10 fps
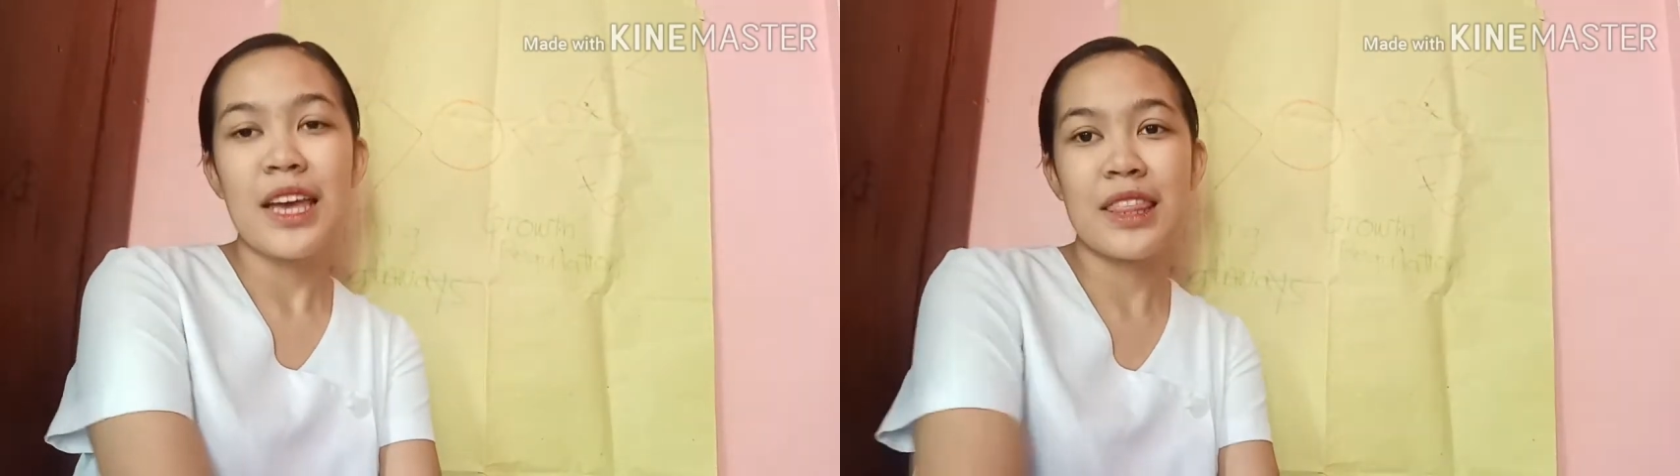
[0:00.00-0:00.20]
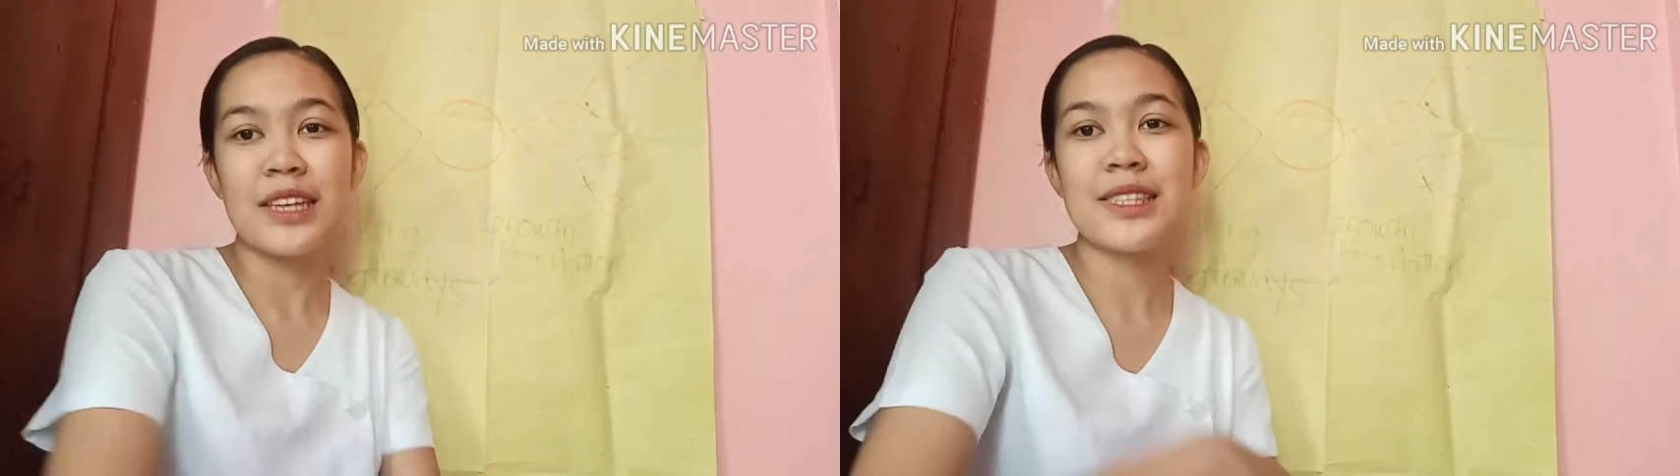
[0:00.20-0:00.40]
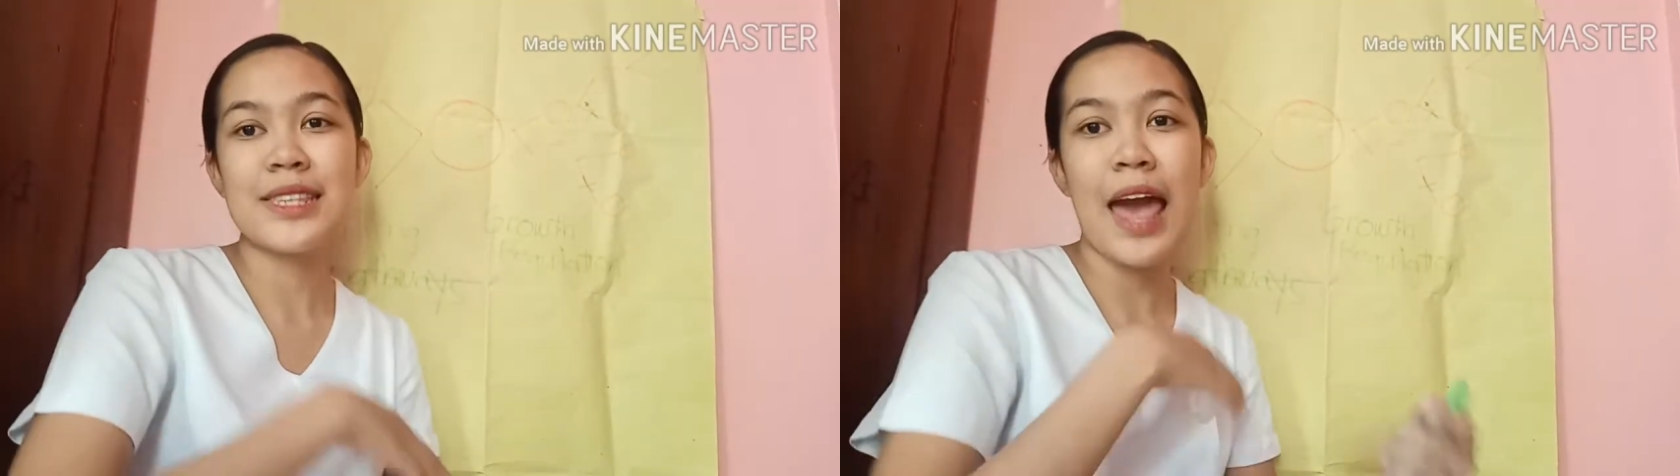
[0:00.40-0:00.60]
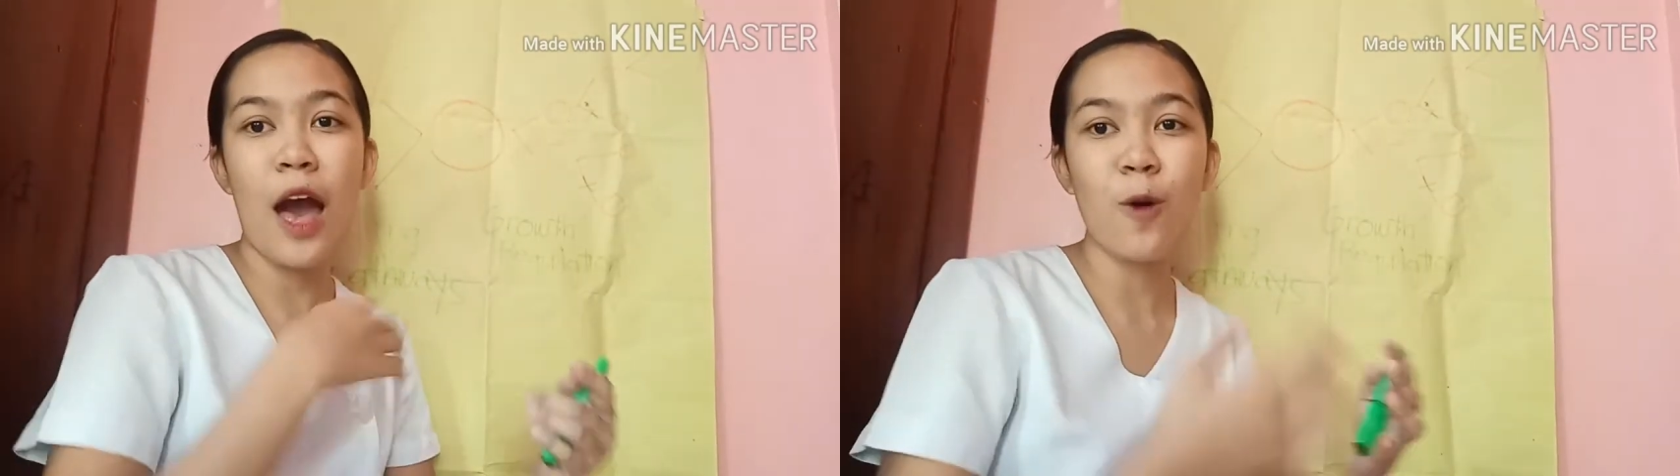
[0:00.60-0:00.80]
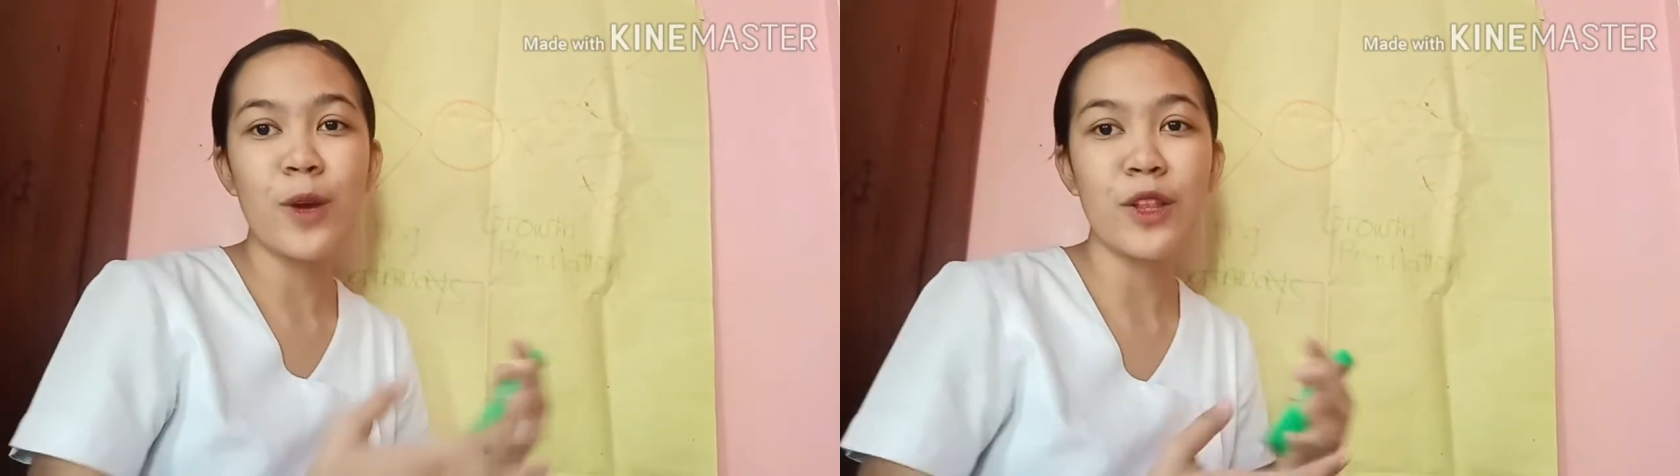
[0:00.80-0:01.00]
that's
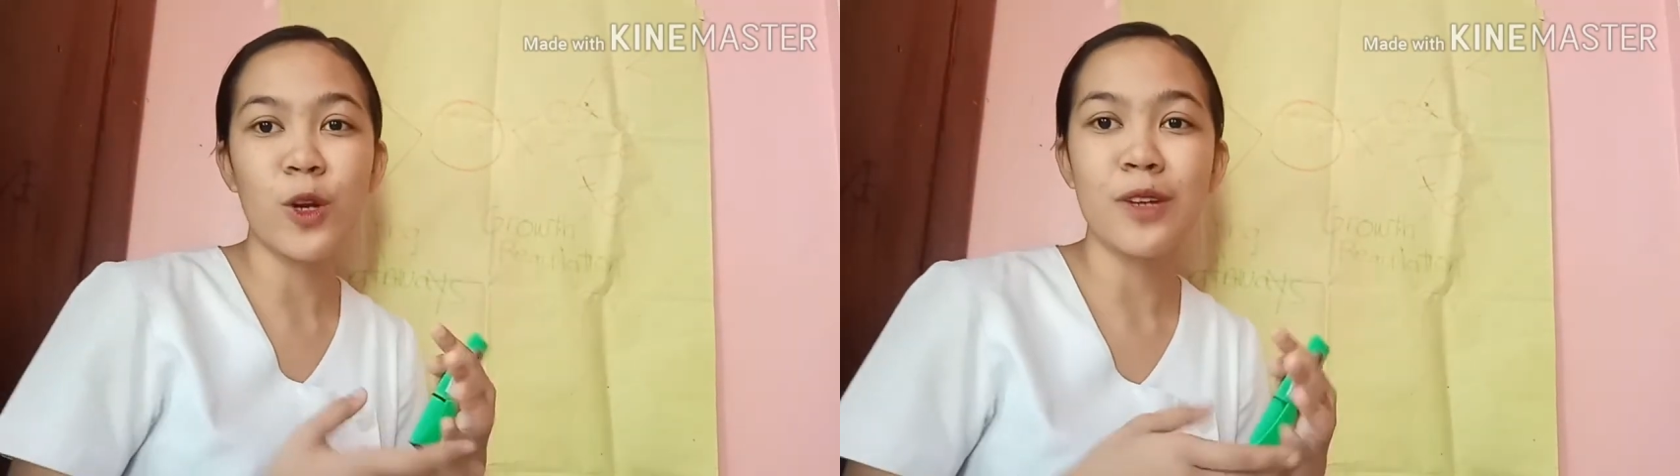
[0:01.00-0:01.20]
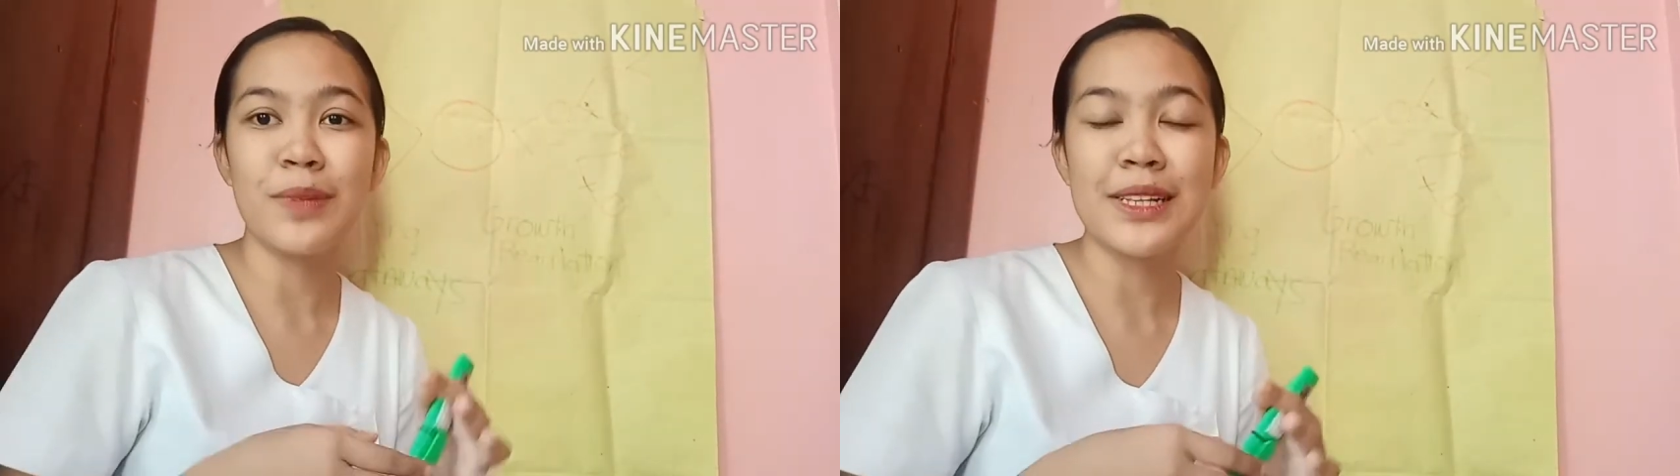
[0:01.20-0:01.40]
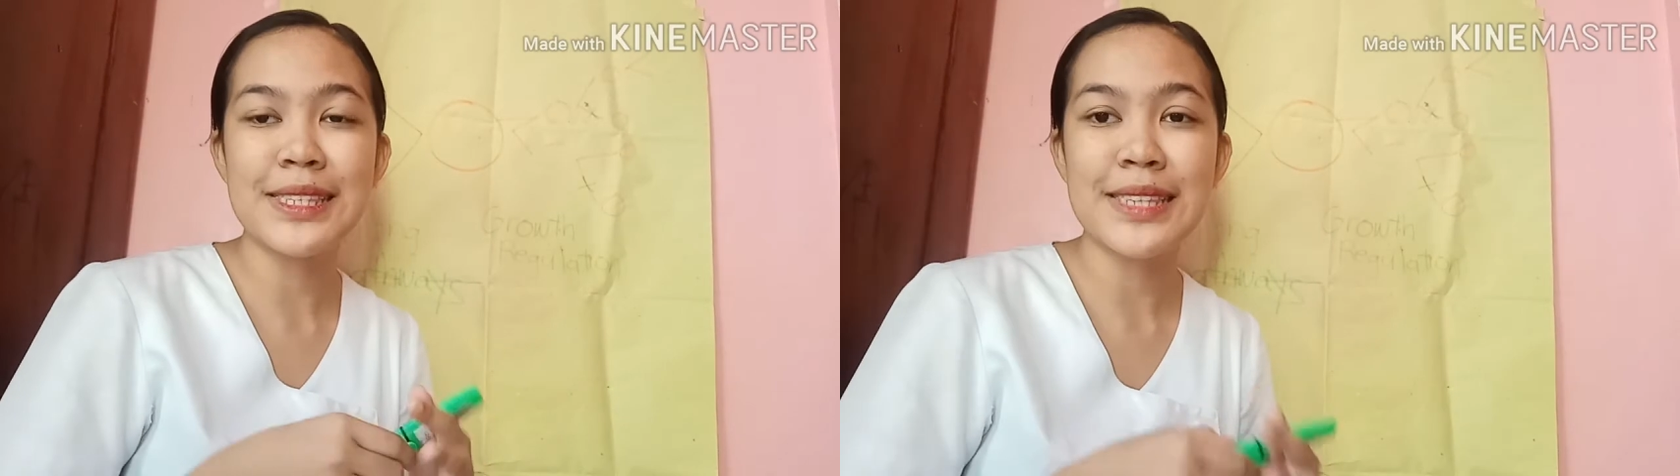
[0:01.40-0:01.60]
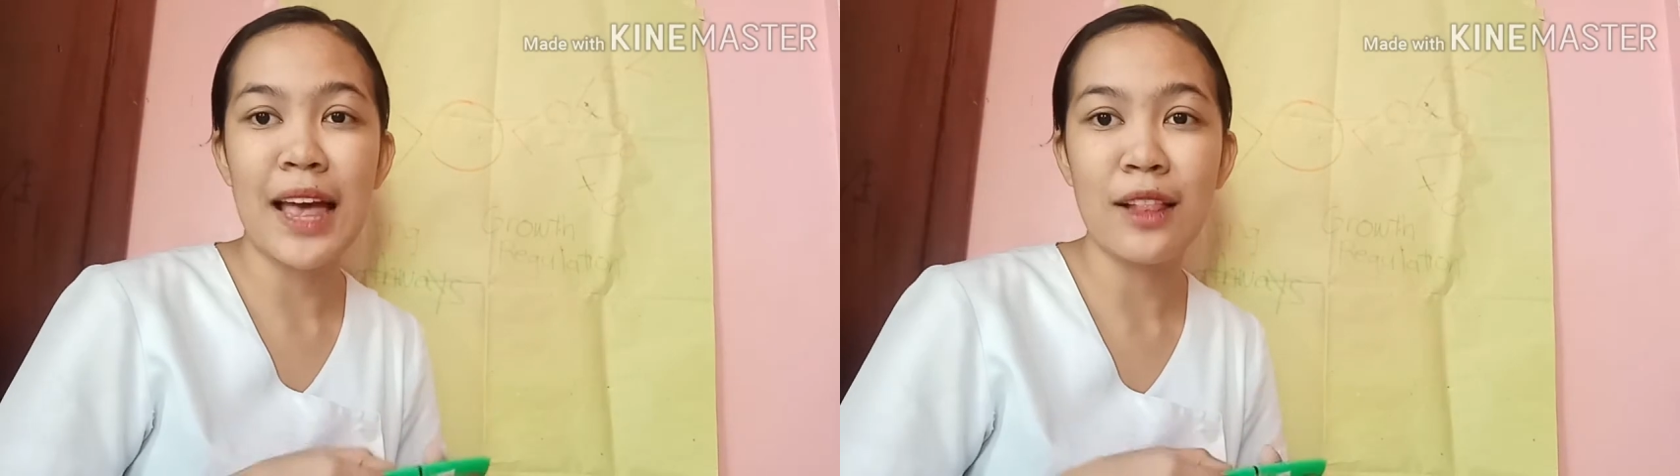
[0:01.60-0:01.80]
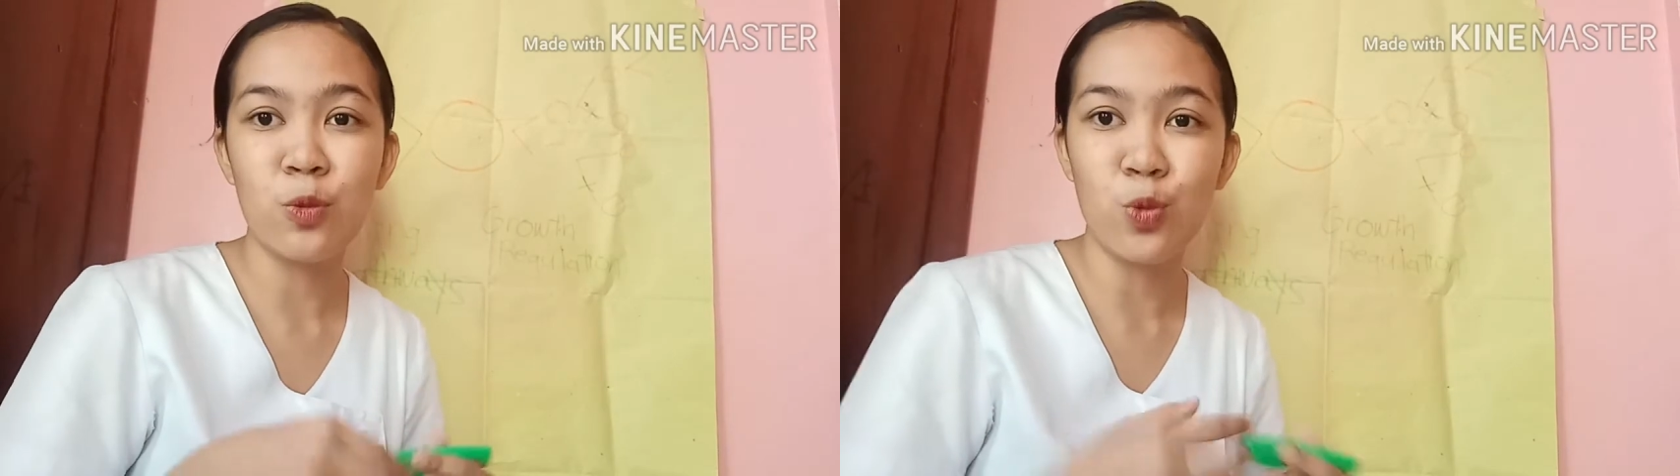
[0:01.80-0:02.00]
how a normal
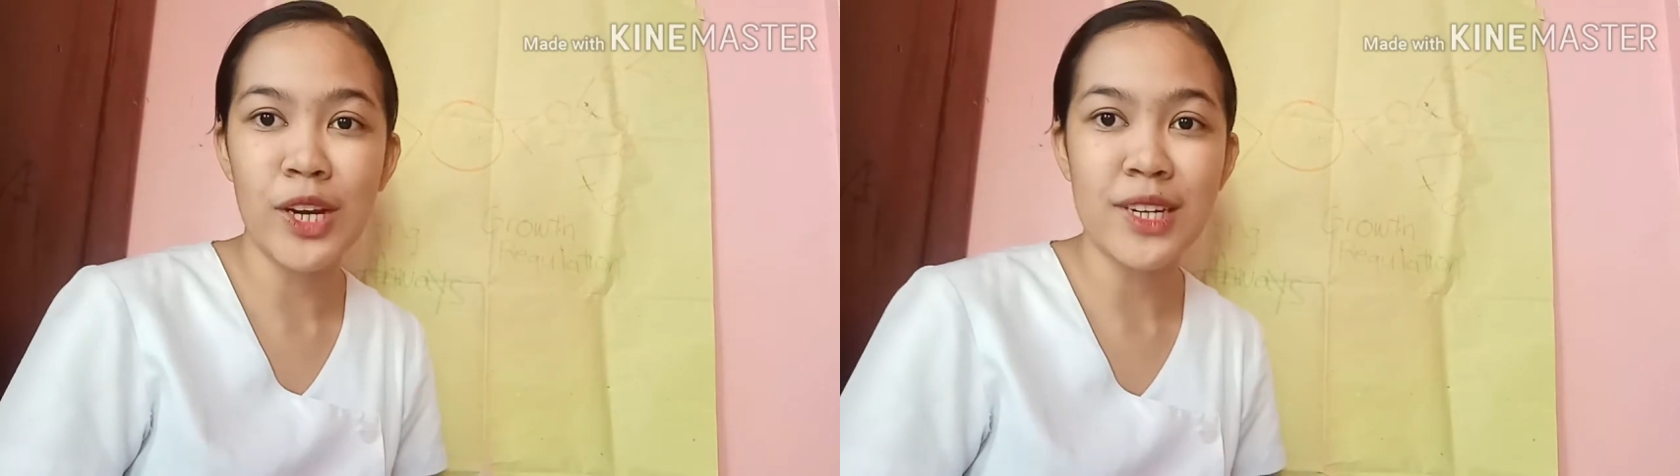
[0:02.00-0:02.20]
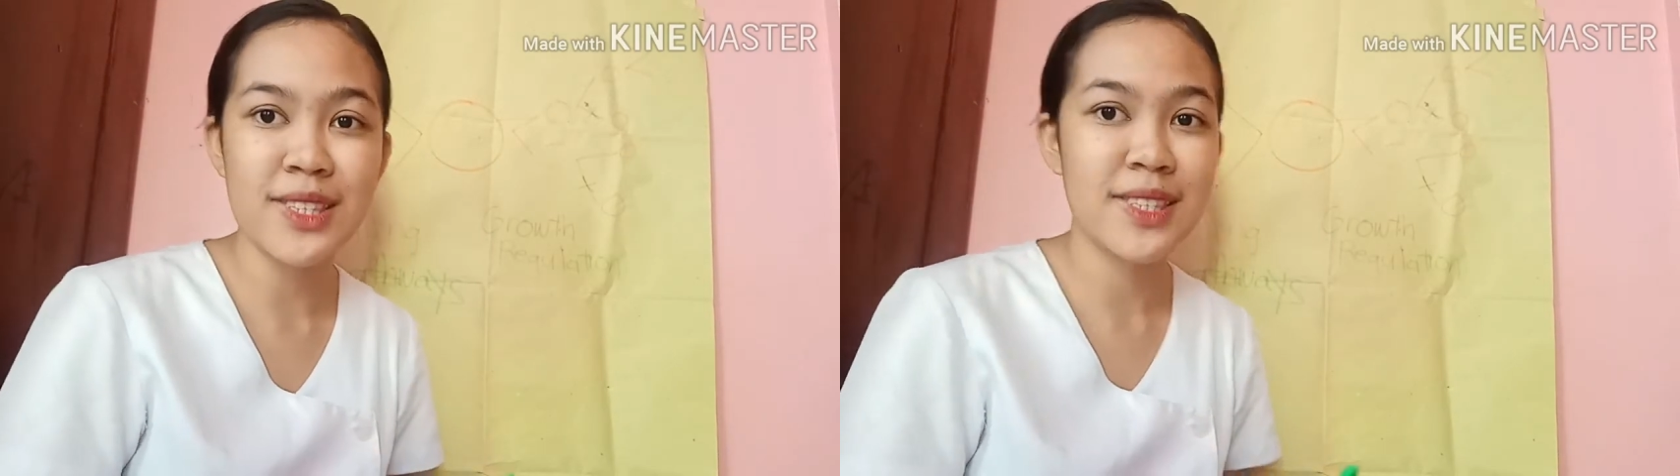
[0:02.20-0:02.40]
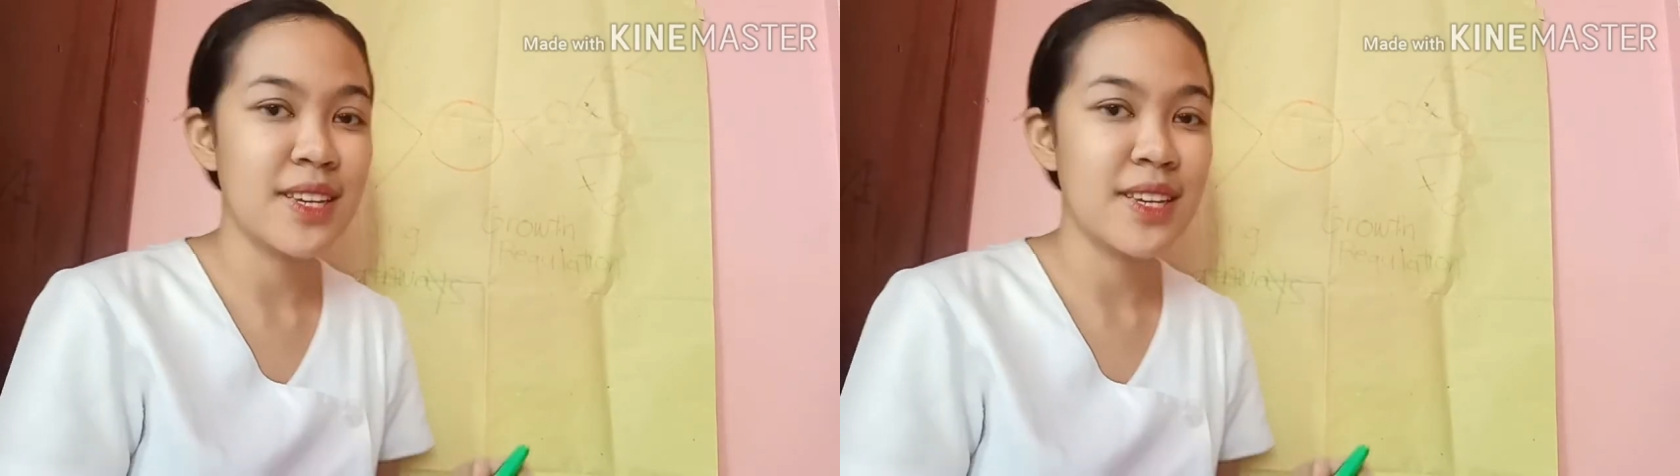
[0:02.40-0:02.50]
cell works.